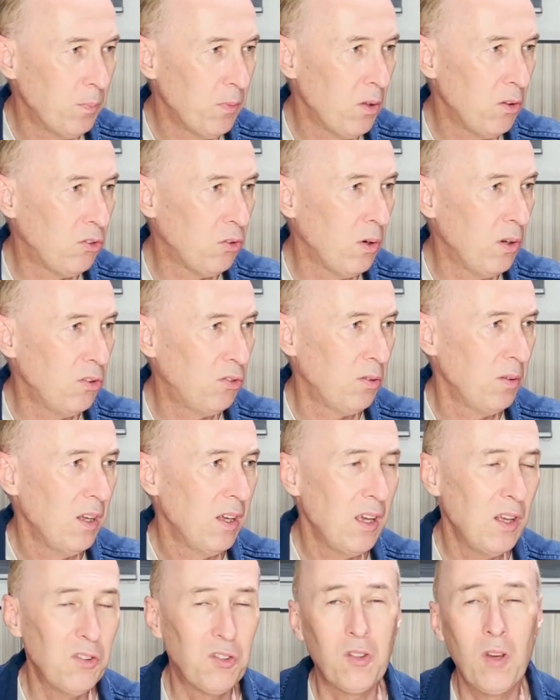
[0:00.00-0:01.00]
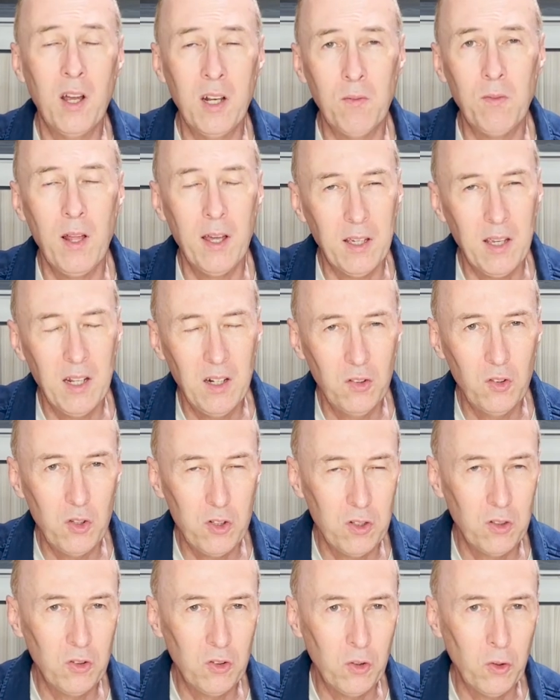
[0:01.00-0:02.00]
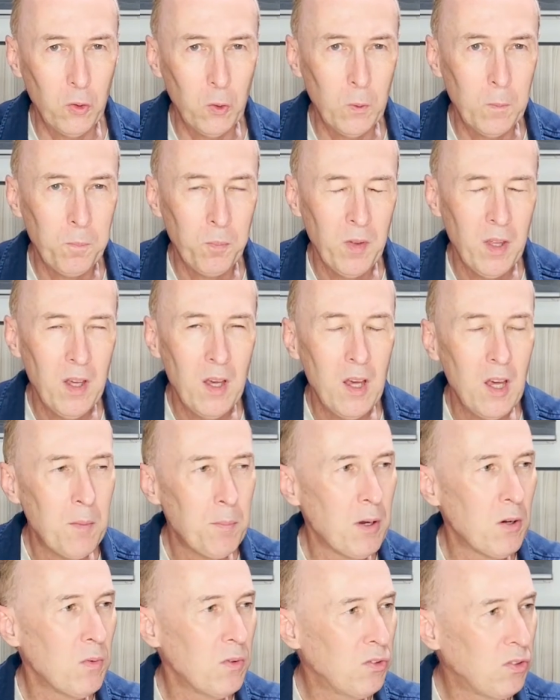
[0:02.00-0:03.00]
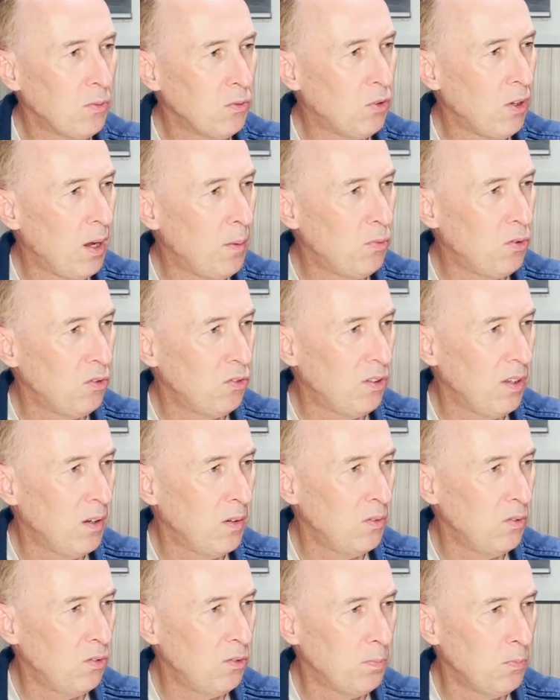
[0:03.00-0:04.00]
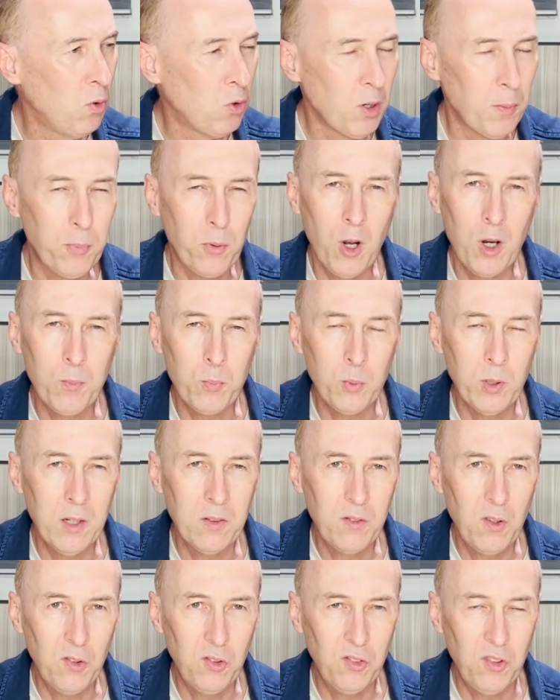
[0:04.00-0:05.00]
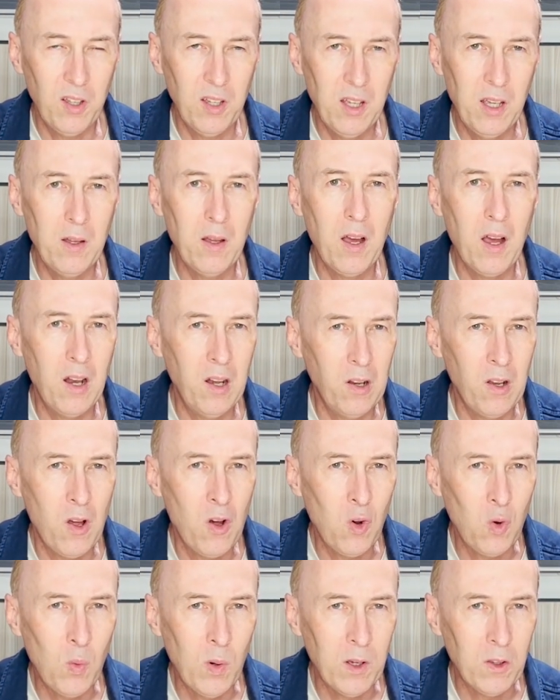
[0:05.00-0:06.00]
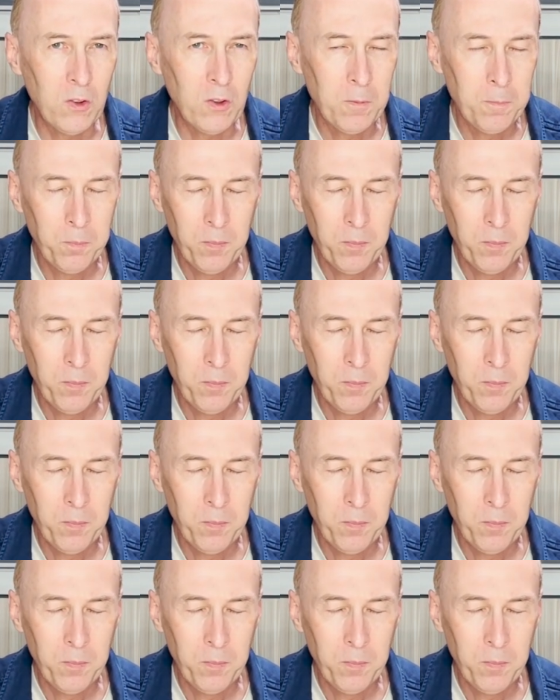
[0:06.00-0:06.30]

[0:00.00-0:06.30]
So it's kind of like in addition to. But sometimes it sounds more appropriate to say along with.